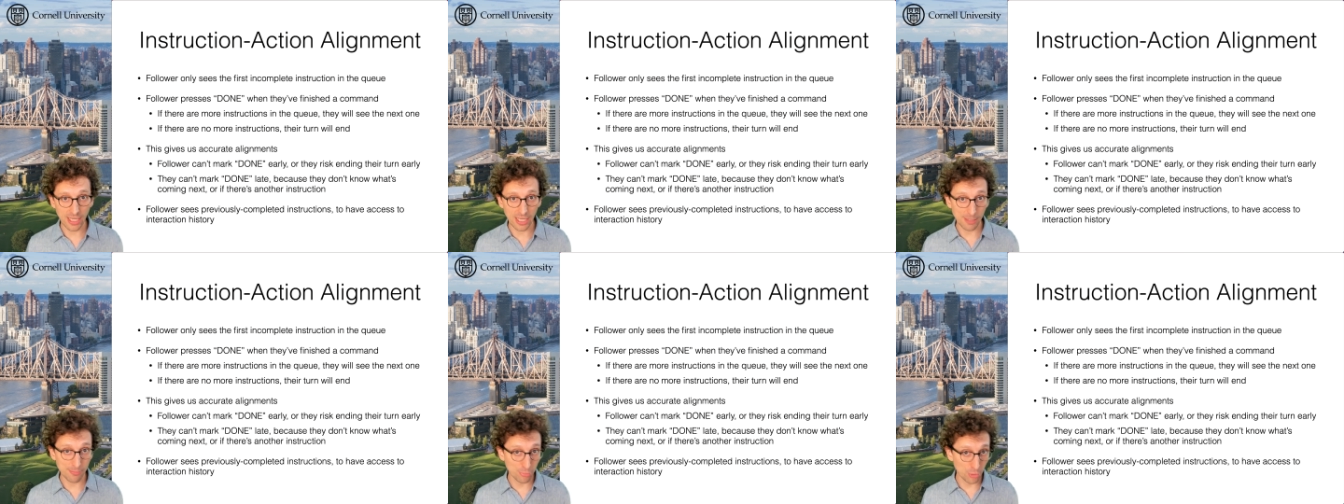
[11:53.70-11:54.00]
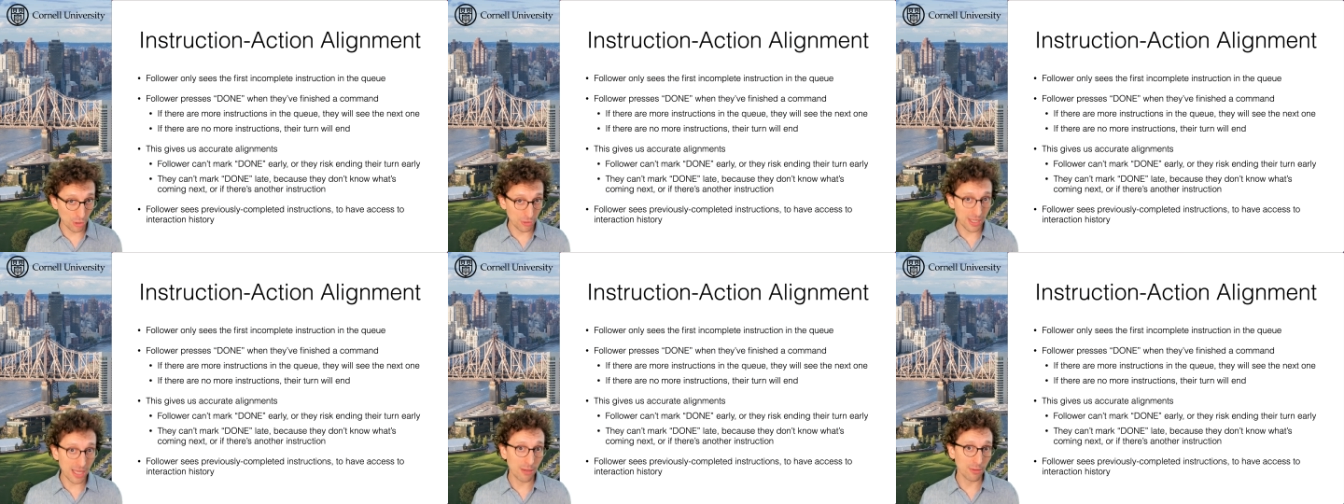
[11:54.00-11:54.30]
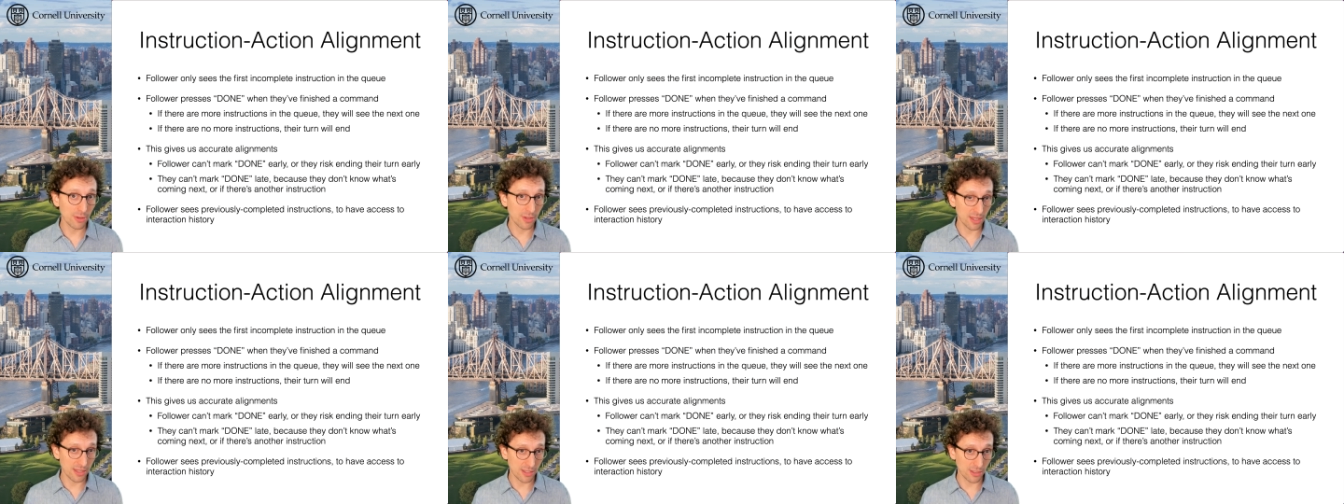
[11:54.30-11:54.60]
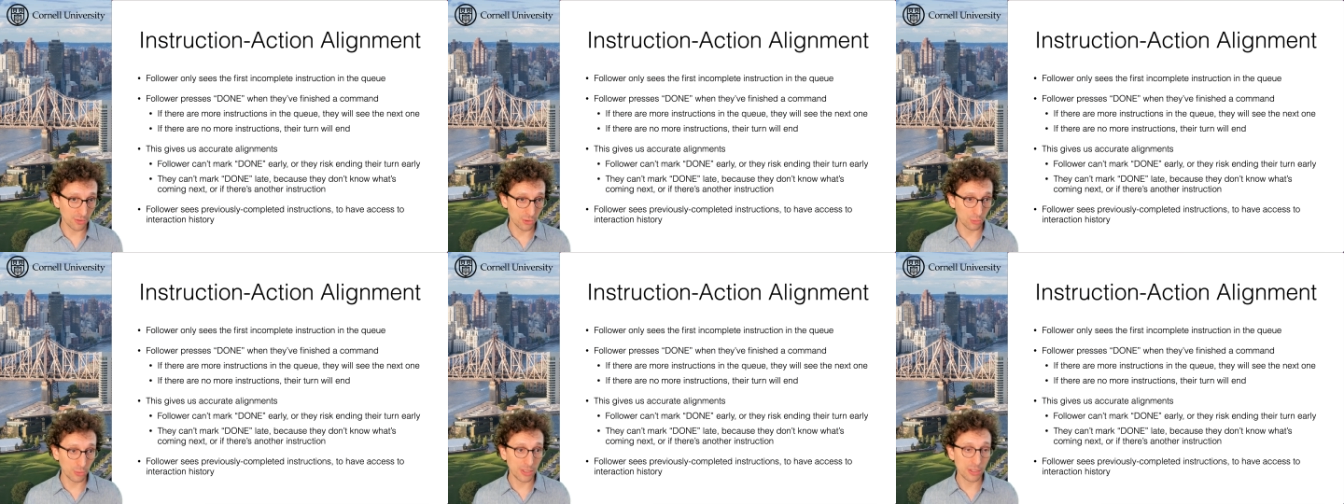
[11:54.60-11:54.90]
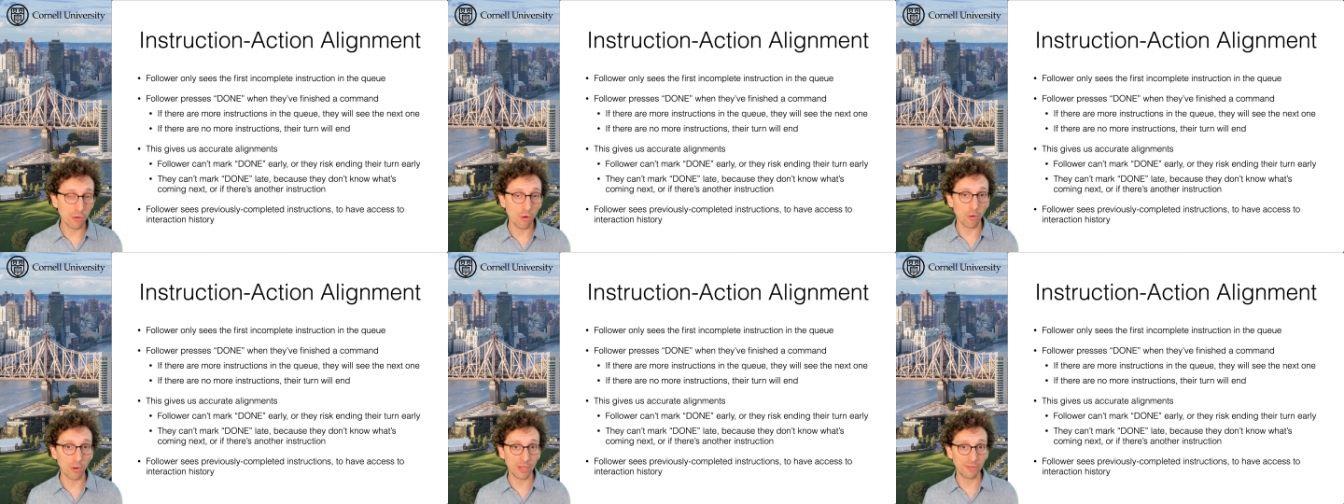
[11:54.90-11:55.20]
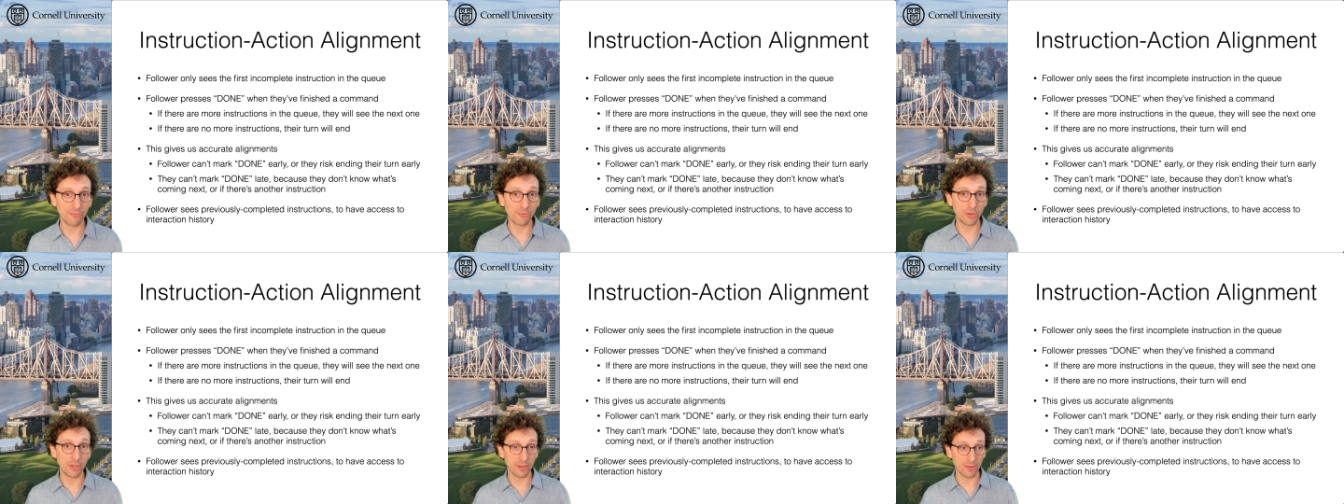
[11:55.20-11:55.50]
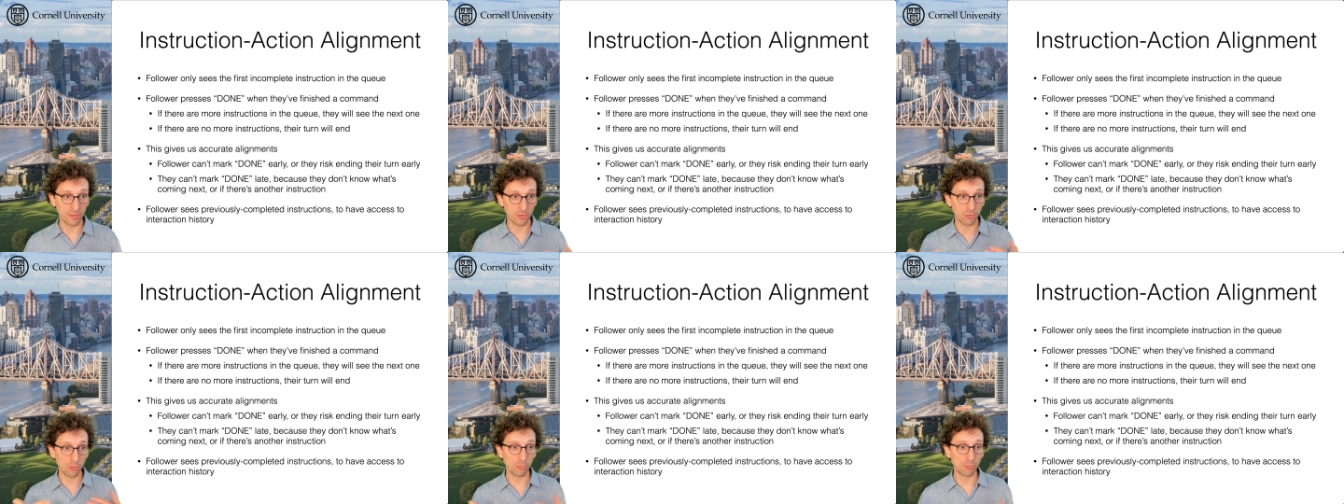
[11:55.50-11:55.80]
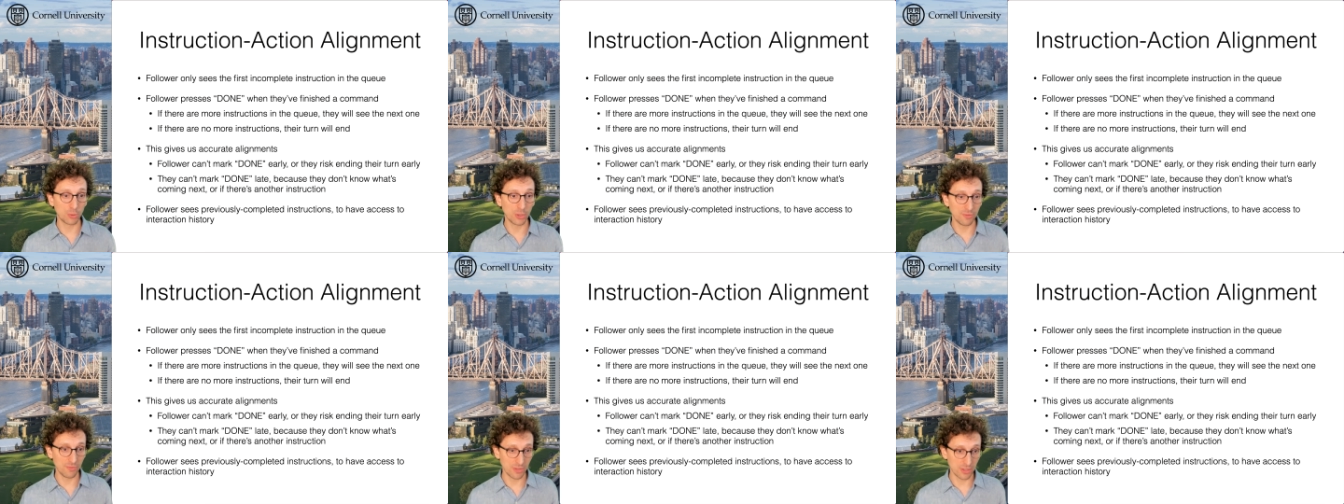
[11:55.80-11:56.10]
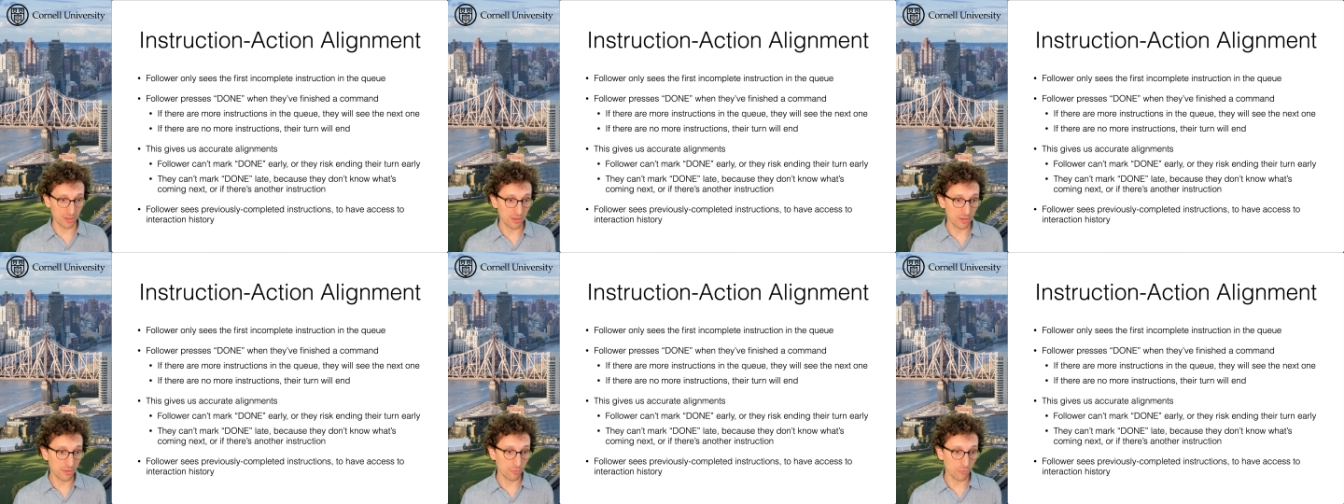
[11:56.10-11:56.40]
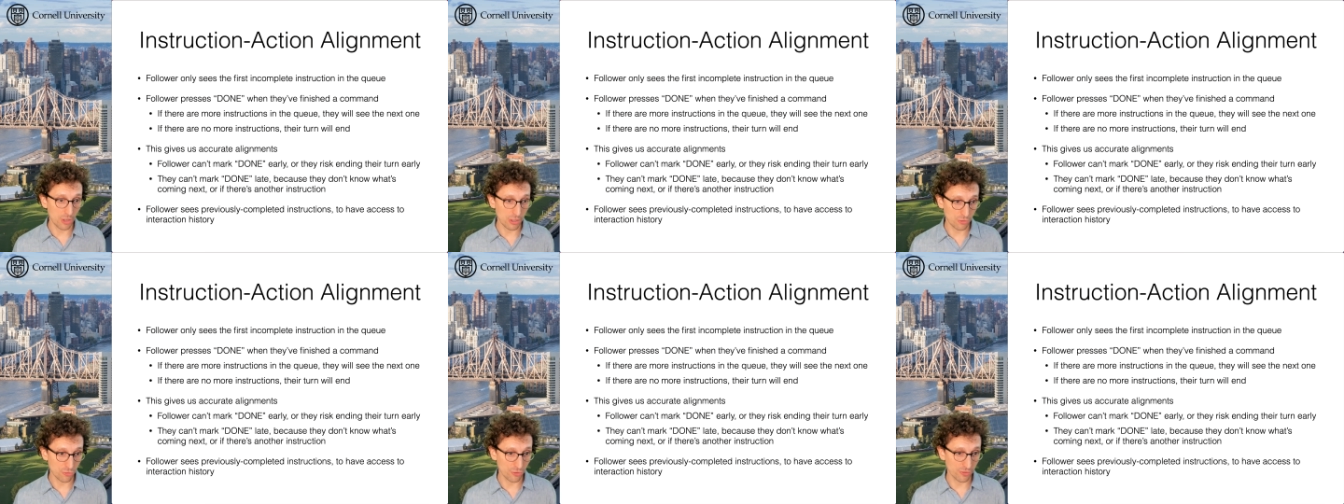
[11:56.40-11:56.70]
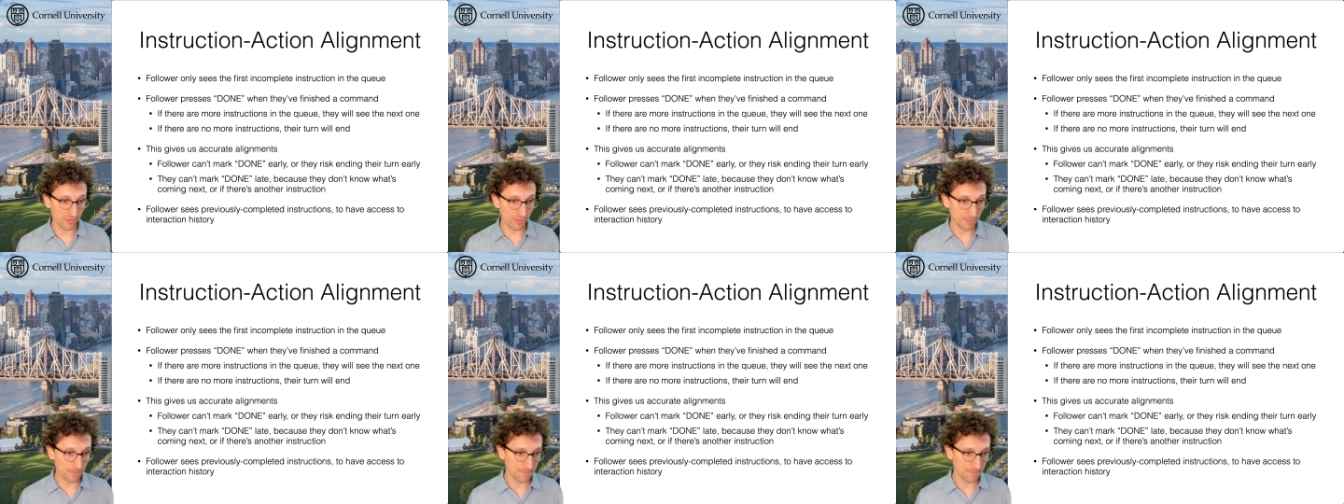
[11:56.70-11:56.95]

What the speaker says: pronouns that are doing co-reference to previous instructions.